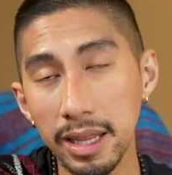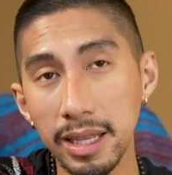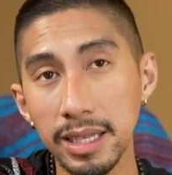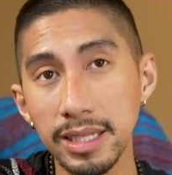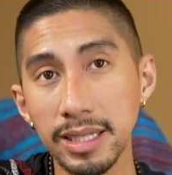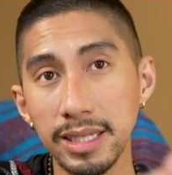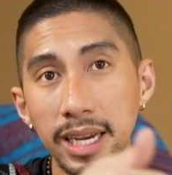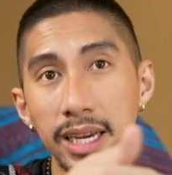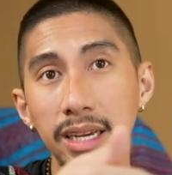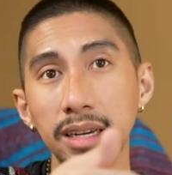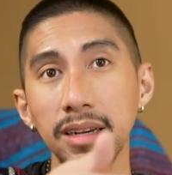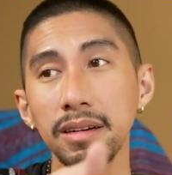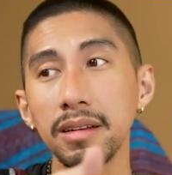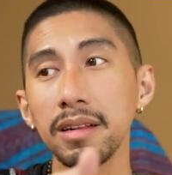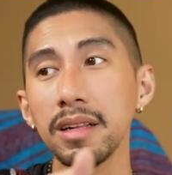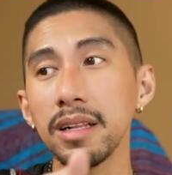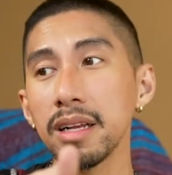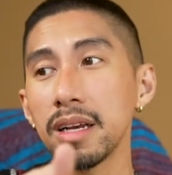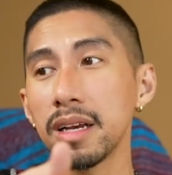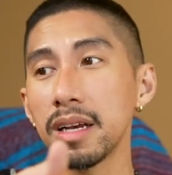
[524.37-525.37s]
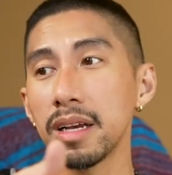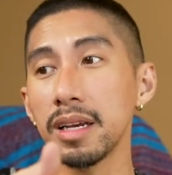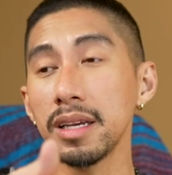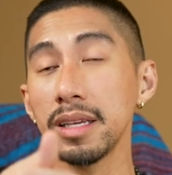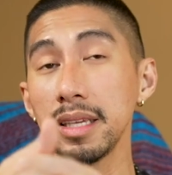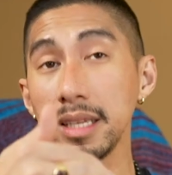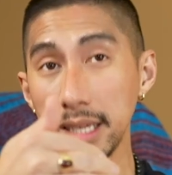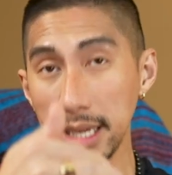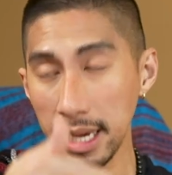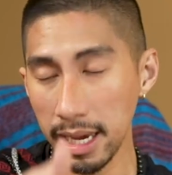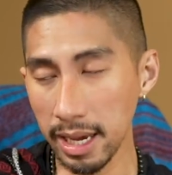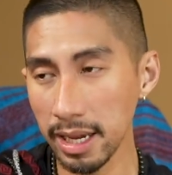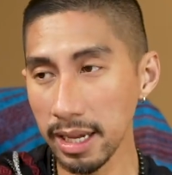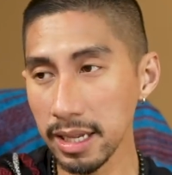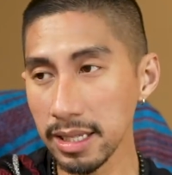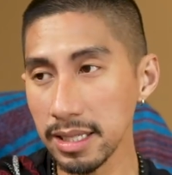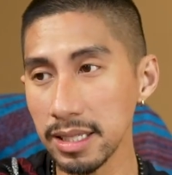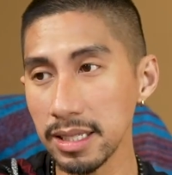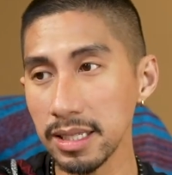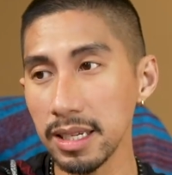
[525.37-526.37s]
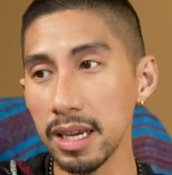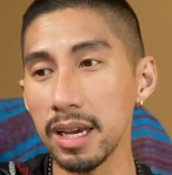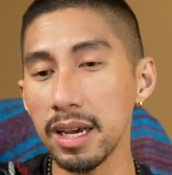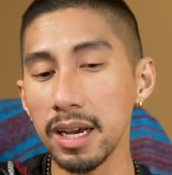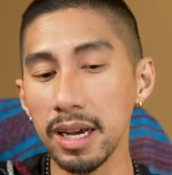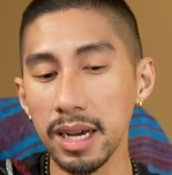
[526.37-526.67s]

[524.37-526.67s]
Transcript: this cycle, yes.